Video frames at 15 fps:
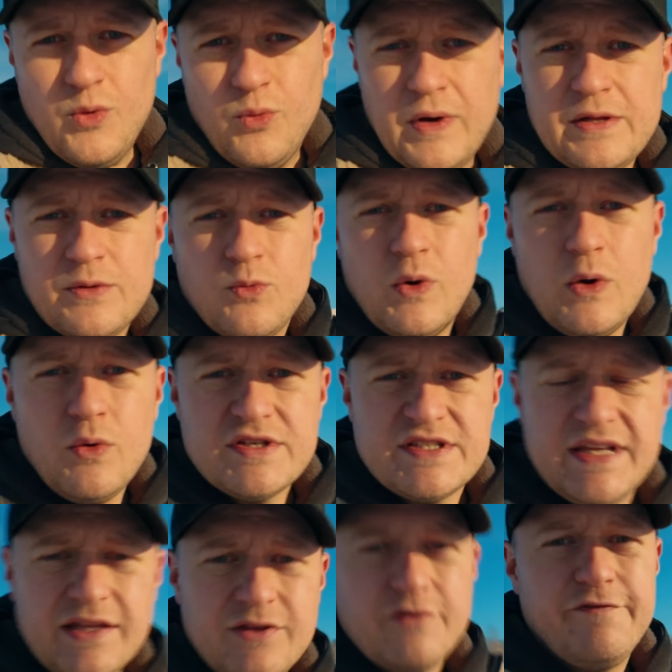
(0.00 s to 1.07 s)
Well, what was
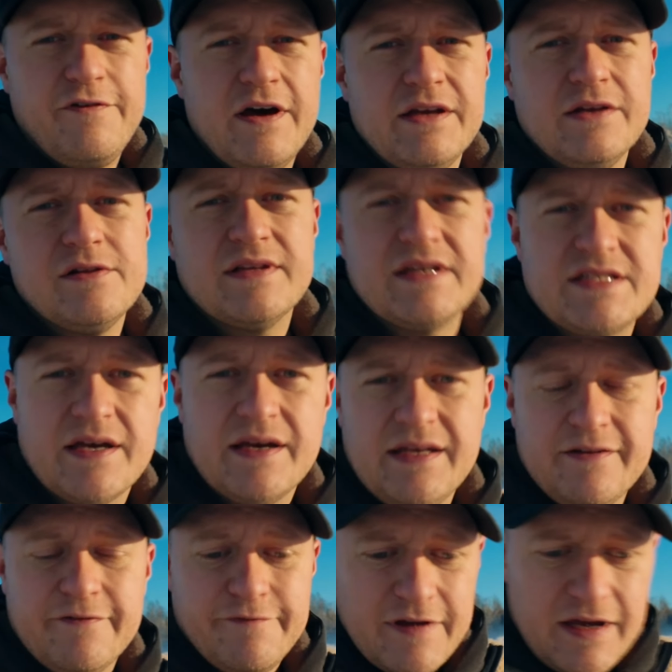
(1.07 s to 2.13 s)
then the final
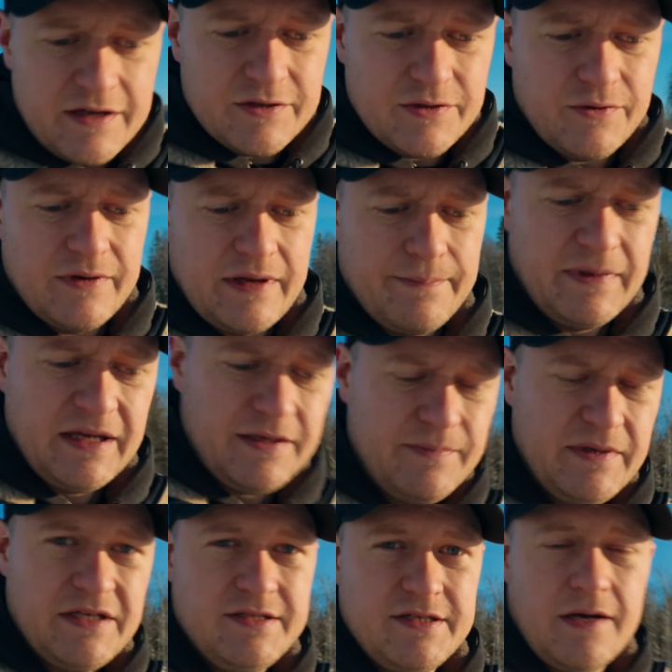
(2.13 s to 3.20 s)
deciding factor that made
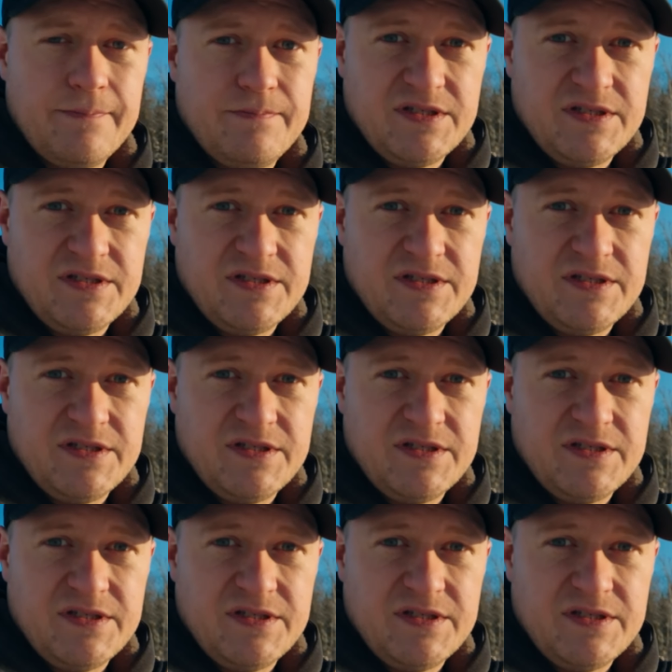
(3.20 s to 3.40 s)
me jump